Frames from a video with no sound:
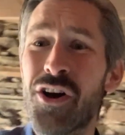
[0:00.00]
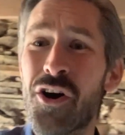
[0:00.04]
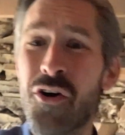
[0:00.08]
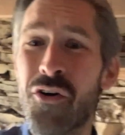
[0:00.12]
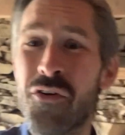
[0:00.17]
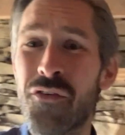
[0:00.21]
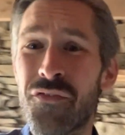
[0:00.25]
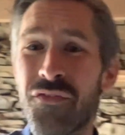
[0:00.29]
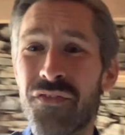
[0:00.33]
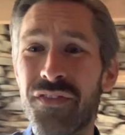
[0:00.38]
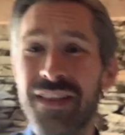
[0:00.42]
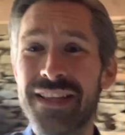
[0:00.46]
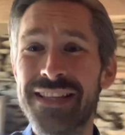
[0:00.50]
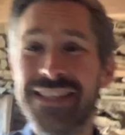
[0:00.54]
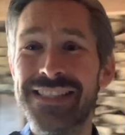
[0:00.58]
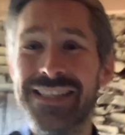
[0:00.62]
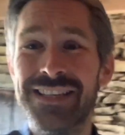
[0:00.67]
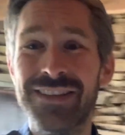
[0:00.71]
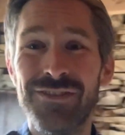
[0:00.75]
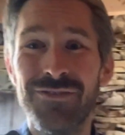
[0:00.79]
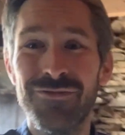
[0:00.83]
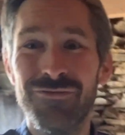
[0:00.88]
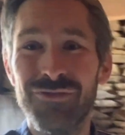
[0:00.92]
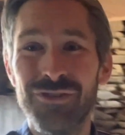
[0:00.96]
of this
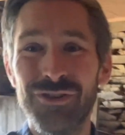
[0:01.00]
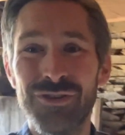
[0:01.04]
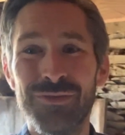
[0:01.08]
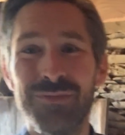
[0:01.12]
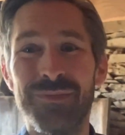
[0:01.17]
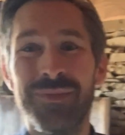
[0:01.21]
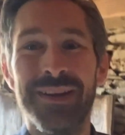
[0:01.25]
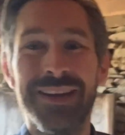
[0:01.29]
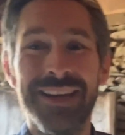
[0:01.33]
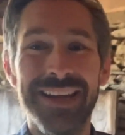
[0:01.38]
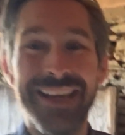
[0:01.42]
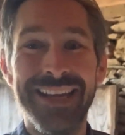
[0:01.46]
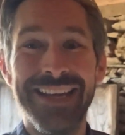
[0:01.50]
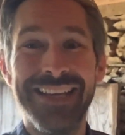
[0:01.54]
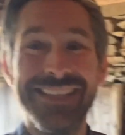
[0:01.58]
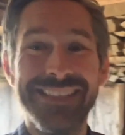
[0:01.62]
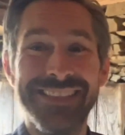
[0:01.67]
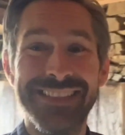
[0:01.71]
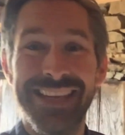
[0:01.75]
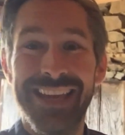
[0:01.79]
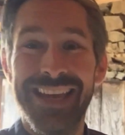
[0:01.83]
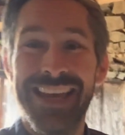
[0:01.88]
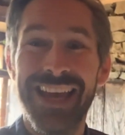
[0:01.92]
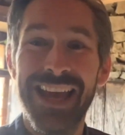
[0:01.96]
little room
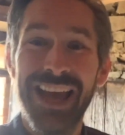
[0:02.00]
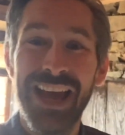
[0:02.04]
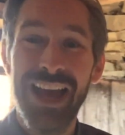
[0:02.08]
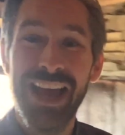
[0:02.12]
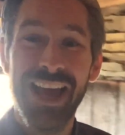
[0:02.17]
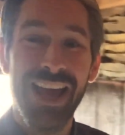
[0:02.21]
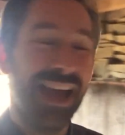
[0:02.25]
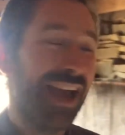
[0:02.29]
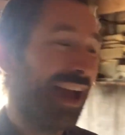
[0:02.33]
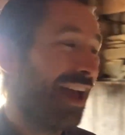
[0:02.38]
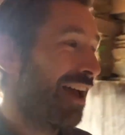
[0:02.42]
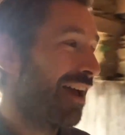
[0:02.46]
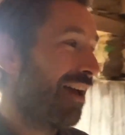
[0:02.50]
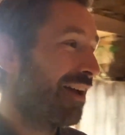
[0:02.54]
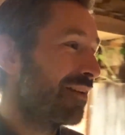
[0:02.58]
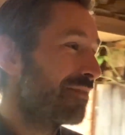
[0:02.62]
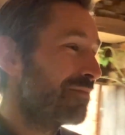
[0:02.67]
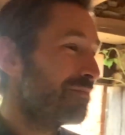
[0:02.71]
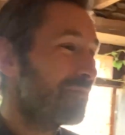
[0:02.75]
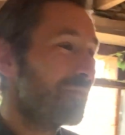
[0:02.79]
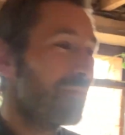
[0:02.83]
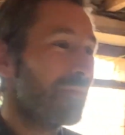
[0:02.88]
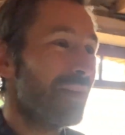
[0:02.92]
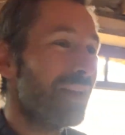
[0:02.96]
is
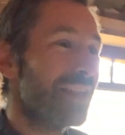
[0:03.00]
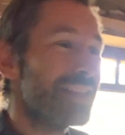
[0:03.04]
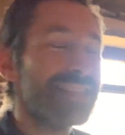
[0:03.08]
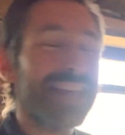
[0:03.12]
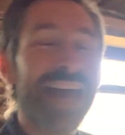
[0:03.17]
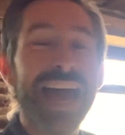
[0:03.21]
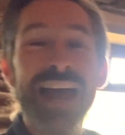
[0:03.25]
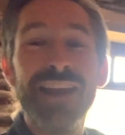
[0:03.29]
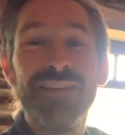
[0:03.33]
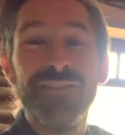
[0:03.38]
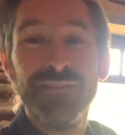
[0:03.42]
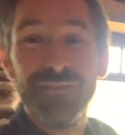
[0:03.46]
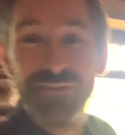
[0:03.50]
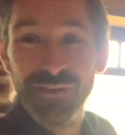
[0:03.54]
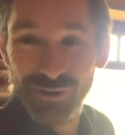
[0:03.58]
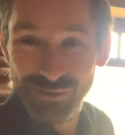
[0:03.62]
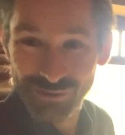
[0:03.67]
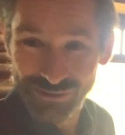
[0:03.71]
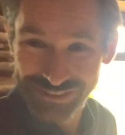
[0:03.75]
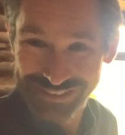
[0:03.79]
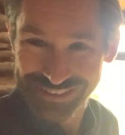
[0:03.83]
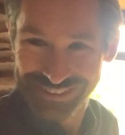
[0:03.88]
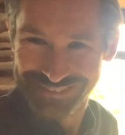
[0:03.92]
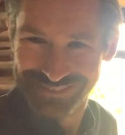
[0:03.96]

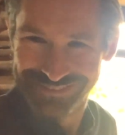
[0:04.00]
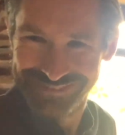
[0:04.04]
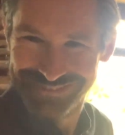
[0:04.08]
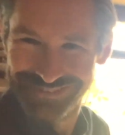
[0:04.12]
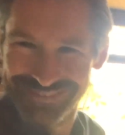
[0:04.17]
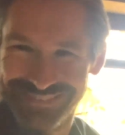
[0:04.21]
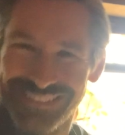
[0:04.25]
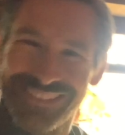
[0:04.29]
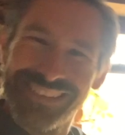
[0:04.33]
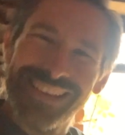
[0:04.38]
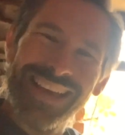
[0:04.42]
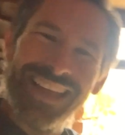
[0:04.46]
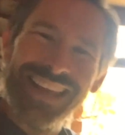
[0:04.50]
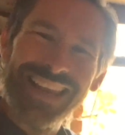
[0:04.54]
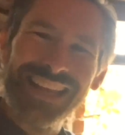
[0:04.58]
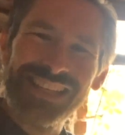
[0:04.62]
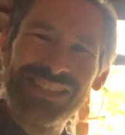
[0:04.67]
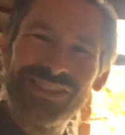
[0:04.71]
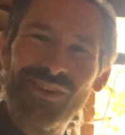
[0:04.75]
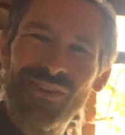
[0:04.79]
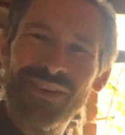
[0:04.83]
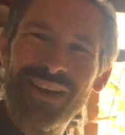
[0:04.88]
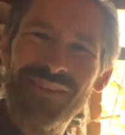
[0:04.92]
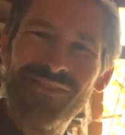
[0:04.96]
tenfold. Let's
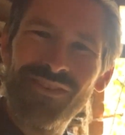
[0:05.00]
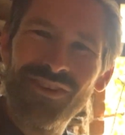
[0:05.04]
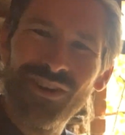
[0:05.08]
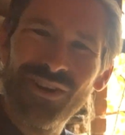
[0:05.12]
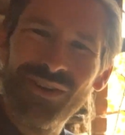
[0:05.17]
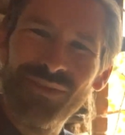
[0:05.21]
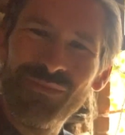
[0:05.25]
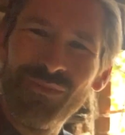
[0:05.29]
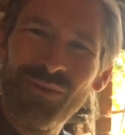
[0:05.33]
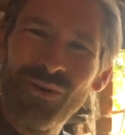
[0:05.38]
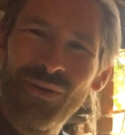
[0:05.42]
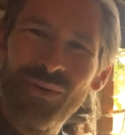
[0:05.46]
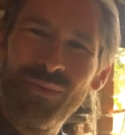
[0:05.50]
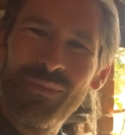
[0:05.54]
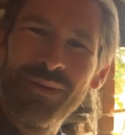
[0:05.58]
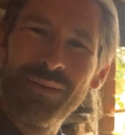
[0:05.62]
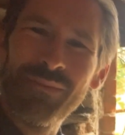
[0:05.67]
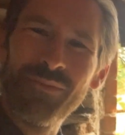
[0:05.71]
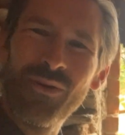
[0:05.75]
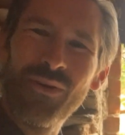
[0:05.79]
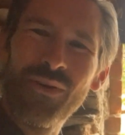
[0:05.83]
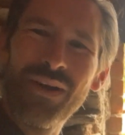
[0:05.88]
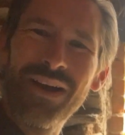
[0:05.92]
go and have a look bit more